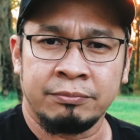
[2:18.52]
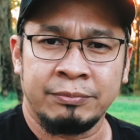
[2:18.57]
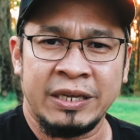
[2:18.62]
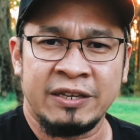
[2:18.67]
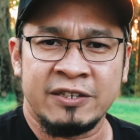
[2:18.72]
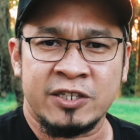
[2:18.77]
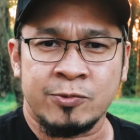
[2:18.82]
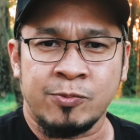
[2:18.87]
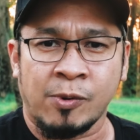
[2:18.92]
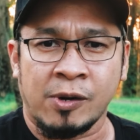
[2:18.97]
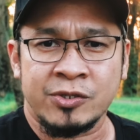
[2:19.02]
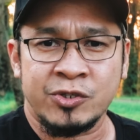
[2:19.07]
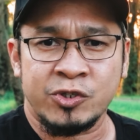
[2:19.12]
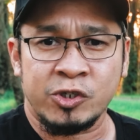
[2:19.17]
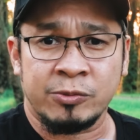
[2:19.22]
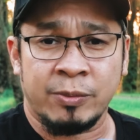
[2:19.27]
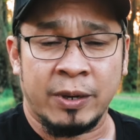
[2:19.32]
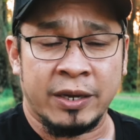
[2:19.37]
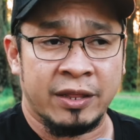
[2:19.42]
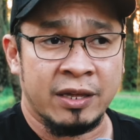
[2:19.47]
being
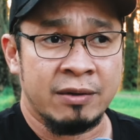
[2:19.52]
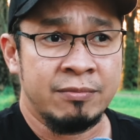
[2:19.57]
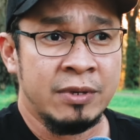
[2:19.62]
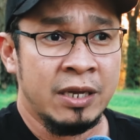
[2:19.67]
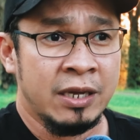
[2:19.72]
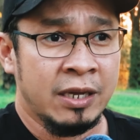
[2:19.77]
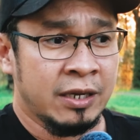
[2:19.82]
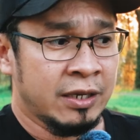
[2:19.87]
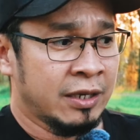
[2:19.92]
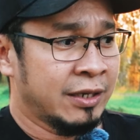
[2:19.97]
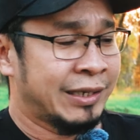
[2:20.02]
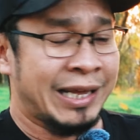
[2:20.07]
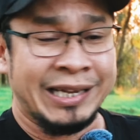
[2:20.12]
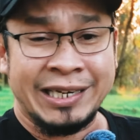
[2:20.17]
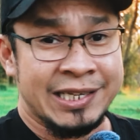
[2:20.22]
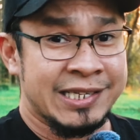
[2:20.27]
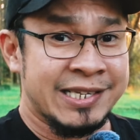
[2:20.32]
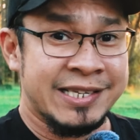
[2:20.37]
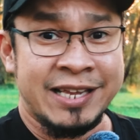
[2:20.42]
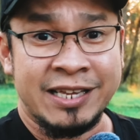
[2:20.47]
sponsored by them. They
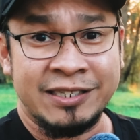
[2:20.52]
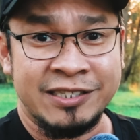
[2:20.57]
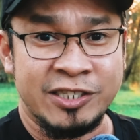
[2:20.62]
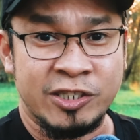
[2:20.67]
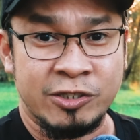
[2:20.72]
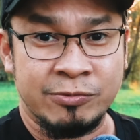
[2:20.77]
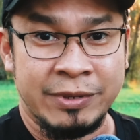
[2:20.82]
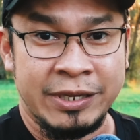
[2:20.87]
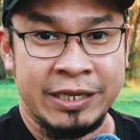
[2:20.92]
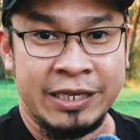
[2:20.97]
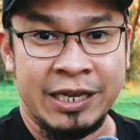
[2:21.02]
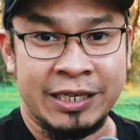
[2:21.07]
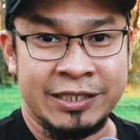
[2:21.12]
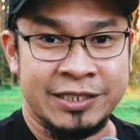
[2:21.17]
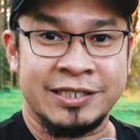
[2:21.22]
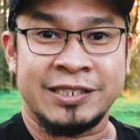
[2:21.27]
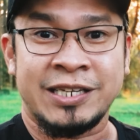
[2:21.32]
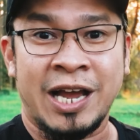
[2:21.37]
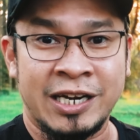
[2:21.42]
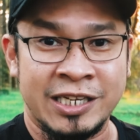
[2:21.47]
didn't send this to me. I
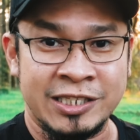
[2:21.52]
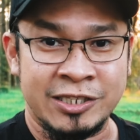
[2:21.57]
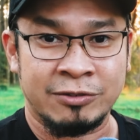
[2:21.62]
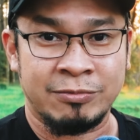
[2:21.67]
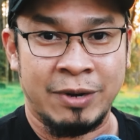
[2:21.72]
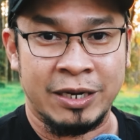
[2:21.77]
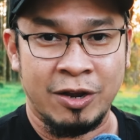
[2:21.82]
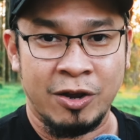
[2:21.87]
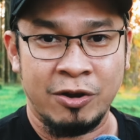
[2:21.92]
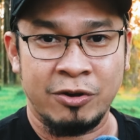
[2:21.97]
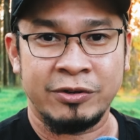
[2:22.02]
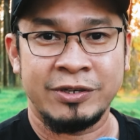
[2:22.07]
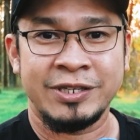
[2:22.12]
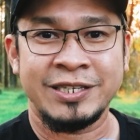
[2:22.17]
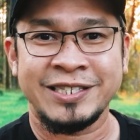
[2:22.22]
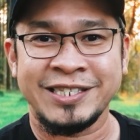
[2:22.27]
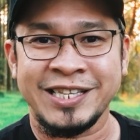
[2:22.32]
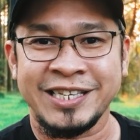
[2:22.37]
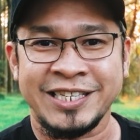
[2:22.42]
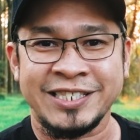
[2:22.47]
just got this on my own.
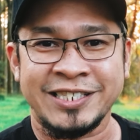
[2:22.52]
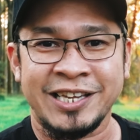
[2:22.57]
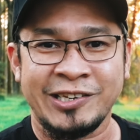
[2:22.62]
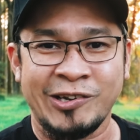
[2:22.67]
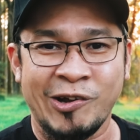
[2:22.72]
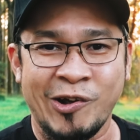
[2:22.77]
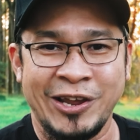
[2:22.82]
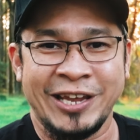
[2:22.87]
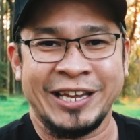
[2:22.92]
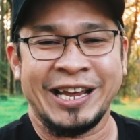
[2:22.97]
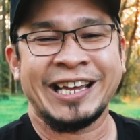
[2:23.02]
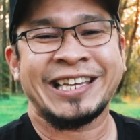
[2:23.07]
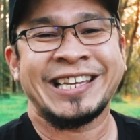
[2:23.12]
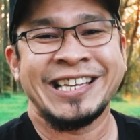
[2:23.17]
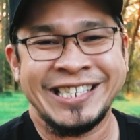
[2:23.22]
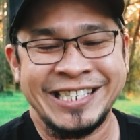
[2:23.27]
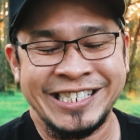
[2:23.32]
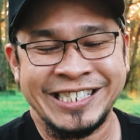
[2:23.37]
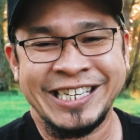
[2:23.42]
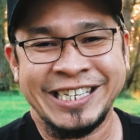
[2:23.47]
This thing is annoying. I
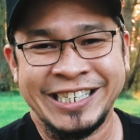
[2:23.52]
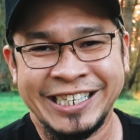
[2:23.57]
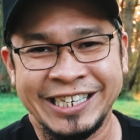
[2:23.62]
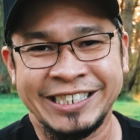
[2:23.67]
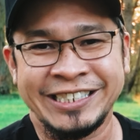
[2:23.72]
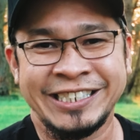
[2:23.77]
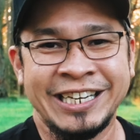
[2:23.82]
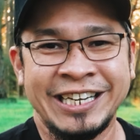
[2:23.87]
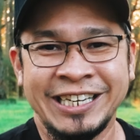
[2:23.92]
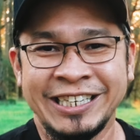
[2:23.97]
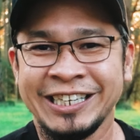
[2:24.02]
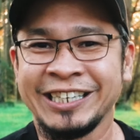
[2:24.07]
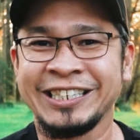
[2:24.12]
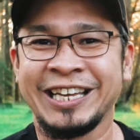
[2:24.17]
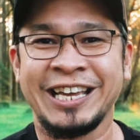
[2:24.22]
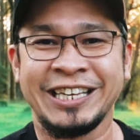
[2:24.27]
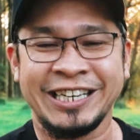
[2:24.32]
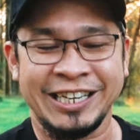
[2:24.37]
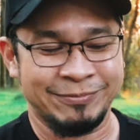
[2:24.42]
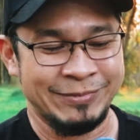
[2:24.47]
can see it. I
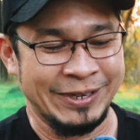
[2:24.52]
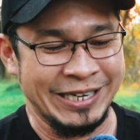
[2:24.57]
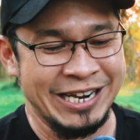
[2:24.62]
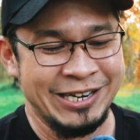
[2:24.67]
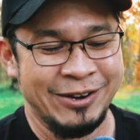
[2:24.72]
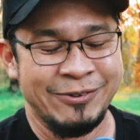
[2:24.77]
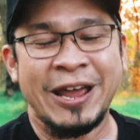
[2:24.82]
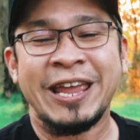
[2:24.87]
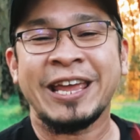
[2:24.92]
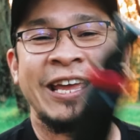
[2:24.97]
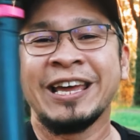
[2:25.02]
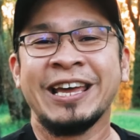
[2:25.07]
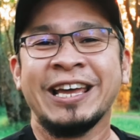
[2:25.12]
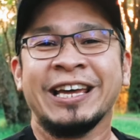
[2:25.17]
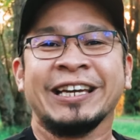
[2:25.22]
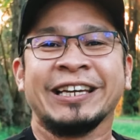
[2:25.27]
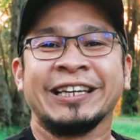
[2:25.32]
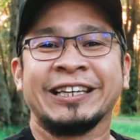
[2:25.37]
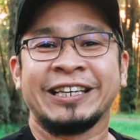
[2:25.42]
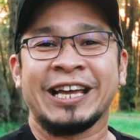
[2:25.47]
hate it. But anyway,
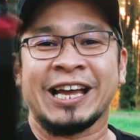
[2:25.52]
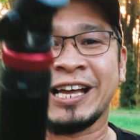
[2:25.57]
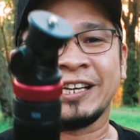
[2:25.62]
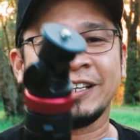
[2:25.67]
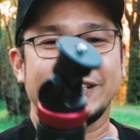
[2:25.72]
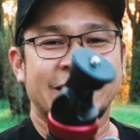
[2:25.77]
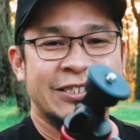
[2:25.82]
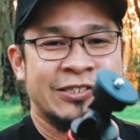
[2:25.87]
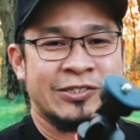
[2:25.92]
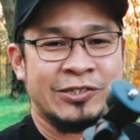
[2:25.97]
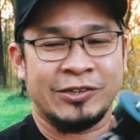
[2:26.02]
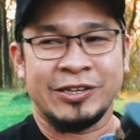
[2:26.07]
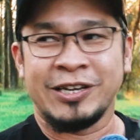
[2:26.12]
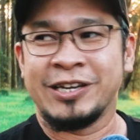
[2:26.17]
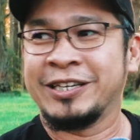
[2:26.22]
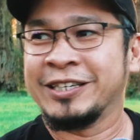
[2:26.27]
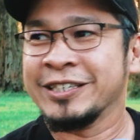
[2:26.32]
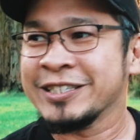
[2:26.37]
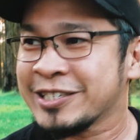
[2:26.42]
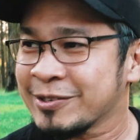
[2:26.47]
yeah. So
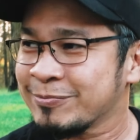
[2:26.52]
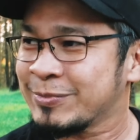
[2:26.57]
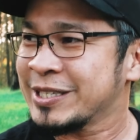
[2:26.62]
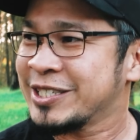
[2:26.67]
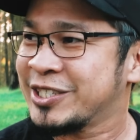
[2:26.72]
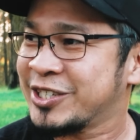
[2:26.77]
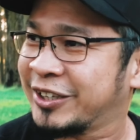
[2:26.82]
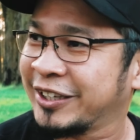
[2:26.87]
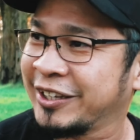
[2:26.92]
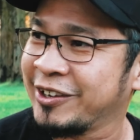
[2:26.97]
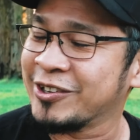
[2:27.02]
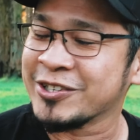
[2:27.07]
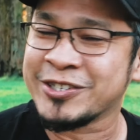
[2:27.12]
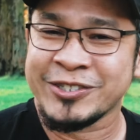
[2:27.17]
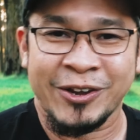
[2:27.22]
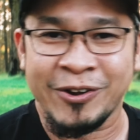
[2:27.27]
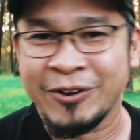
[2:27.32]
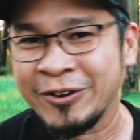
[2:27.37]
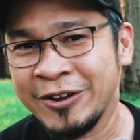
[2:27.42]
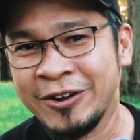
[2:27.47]
it's a bit chilly
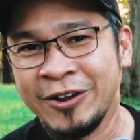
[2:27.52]
also.